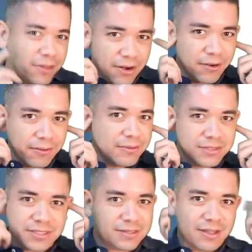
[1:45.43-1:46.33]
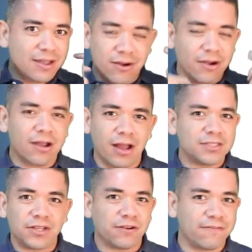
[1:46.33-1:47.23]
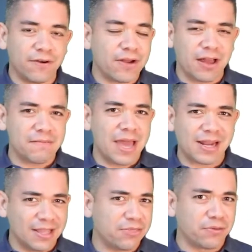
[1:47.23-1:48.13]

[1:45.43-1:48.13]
you know, just hook onto your phone automatically